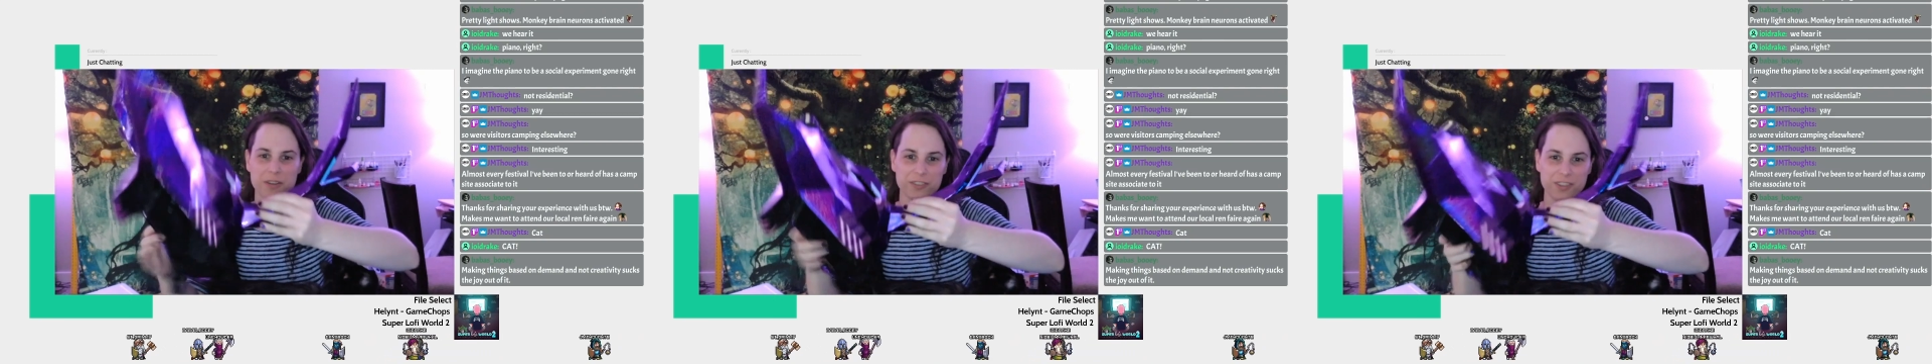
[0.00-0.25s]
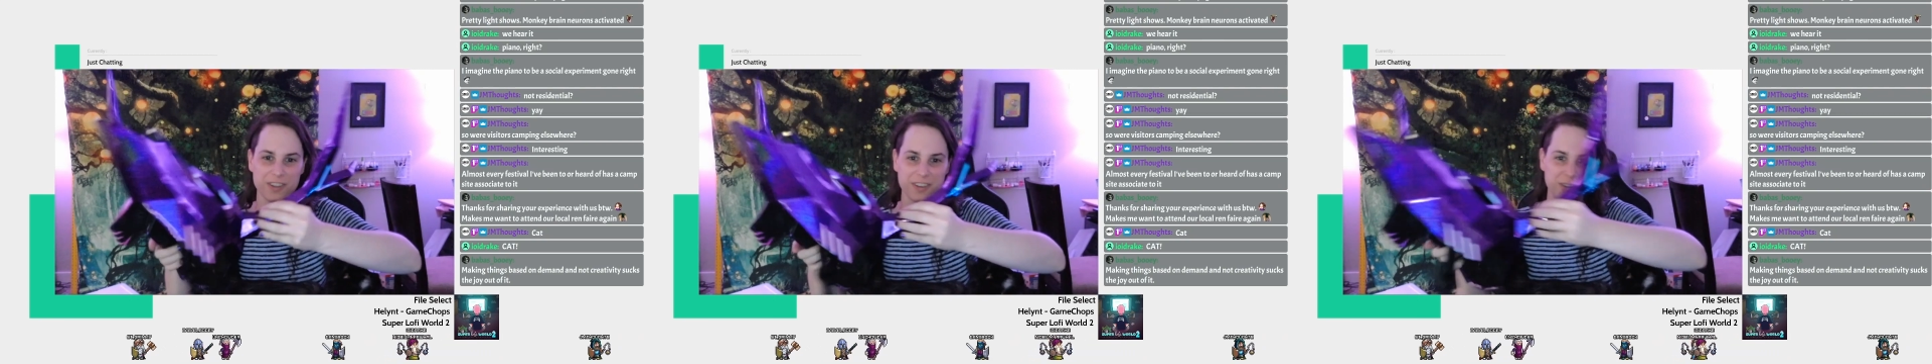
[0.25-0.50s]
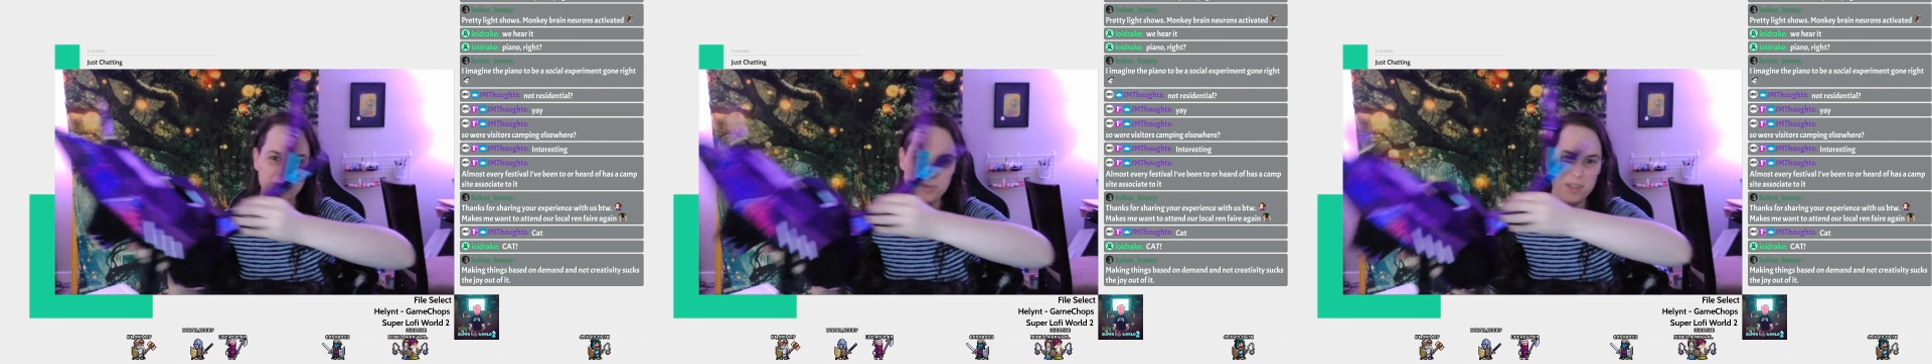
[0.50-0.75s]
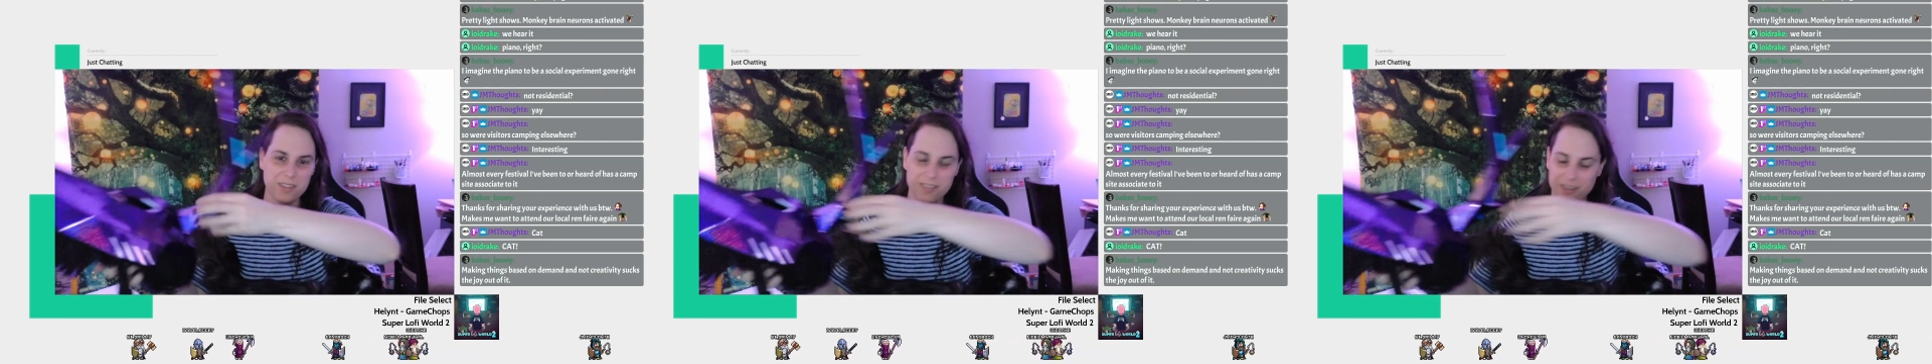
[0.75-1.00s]
on here
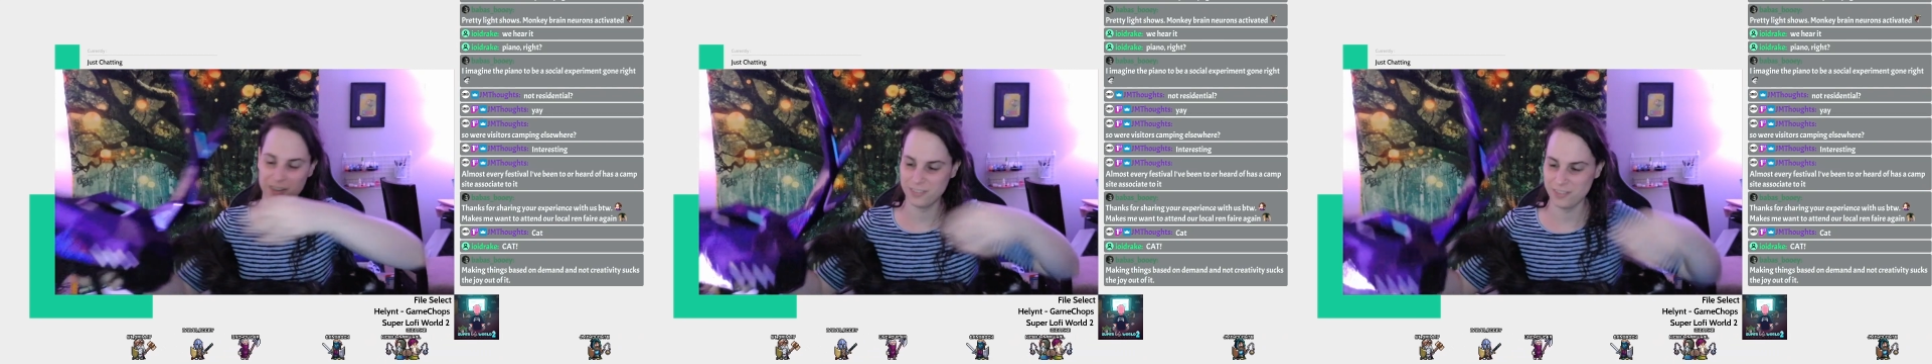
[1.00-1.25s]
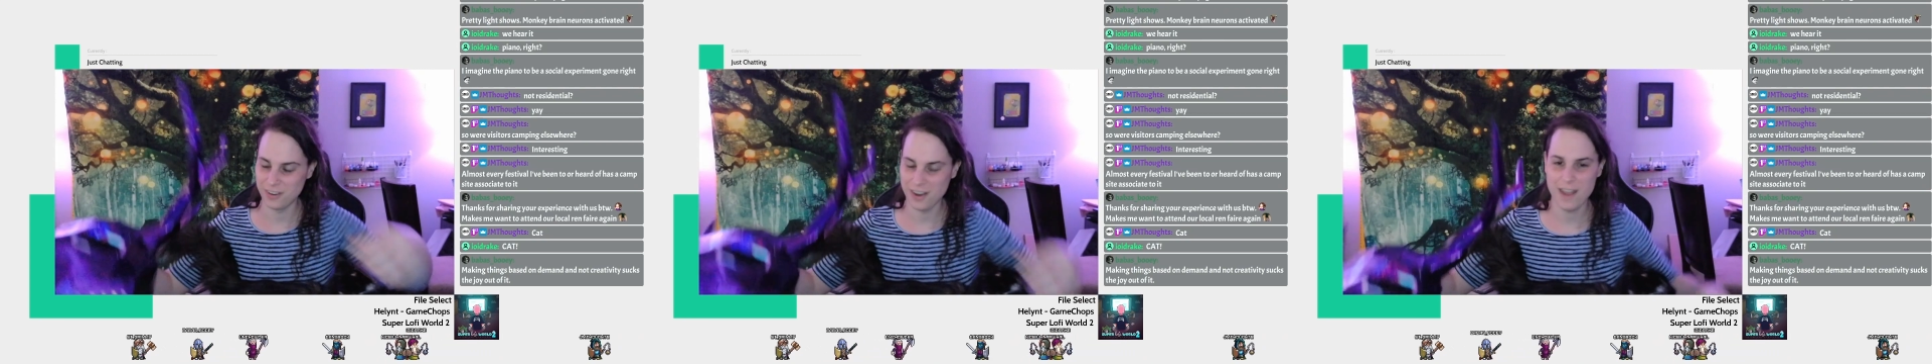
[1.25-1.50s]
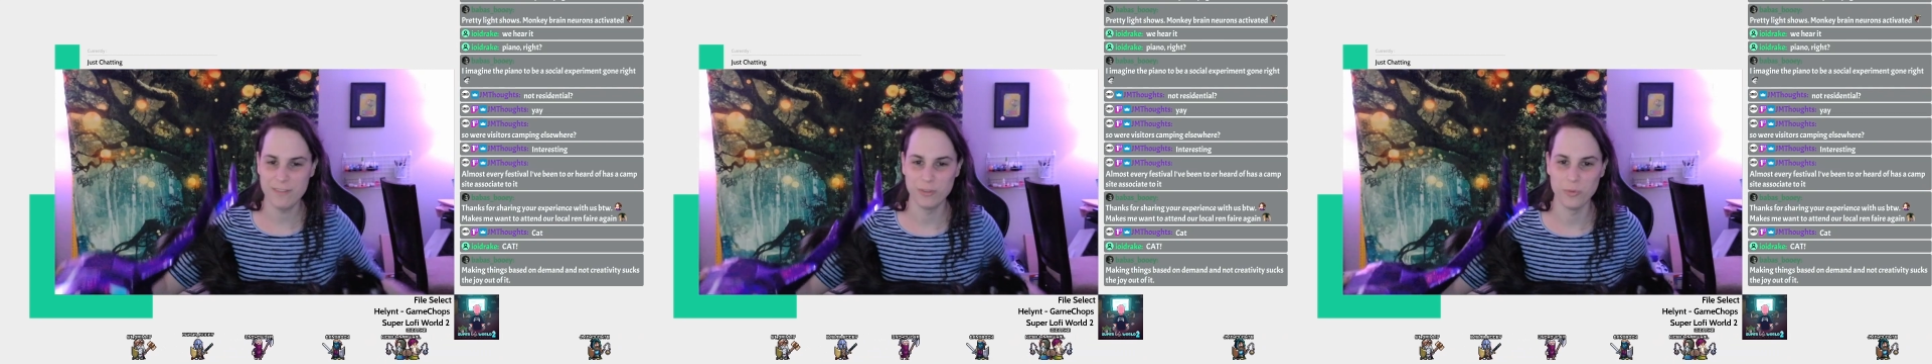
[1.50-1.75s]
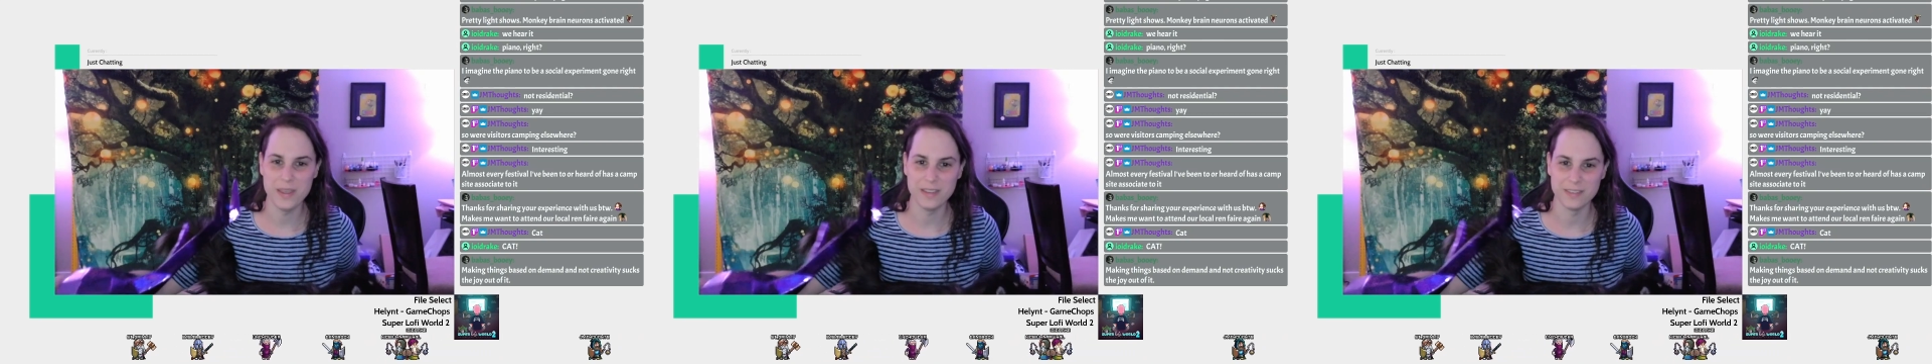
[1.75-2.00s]
are half the
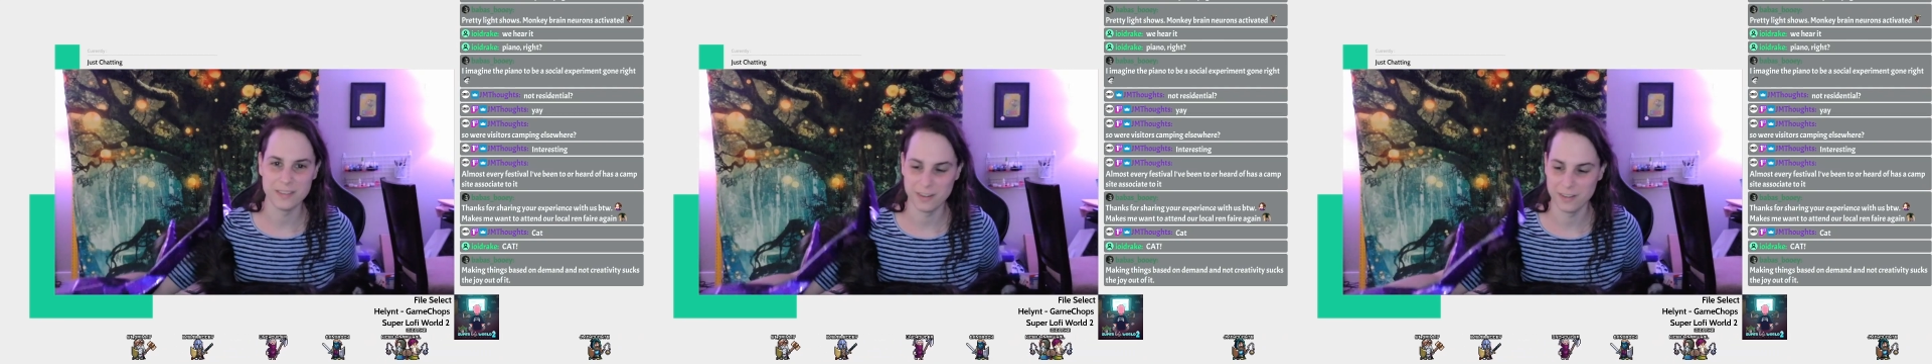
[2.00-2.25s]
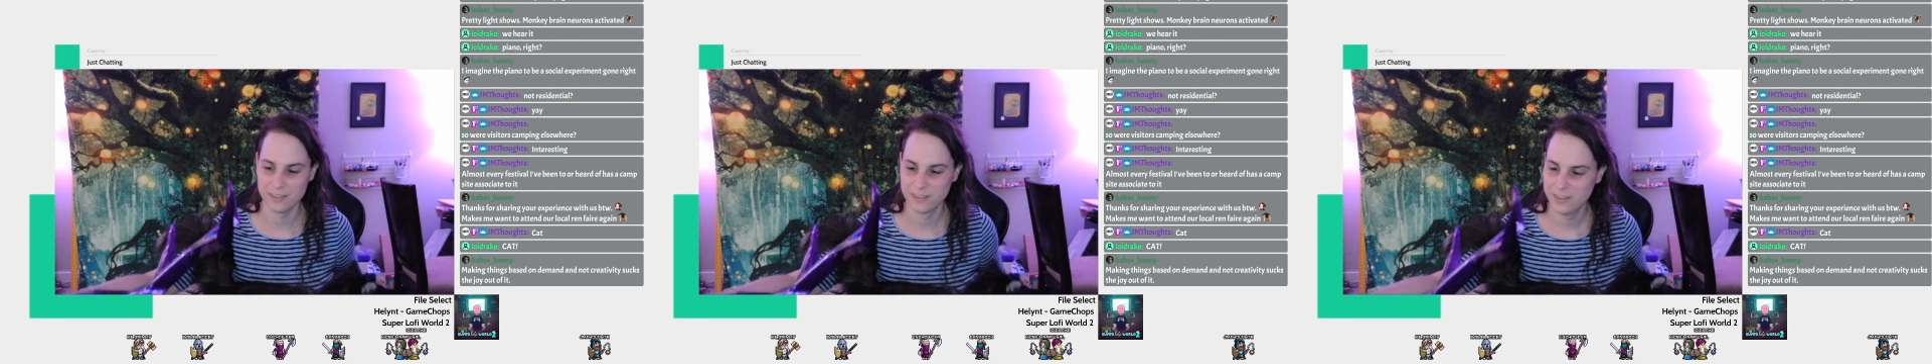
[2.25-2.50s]
weight in here.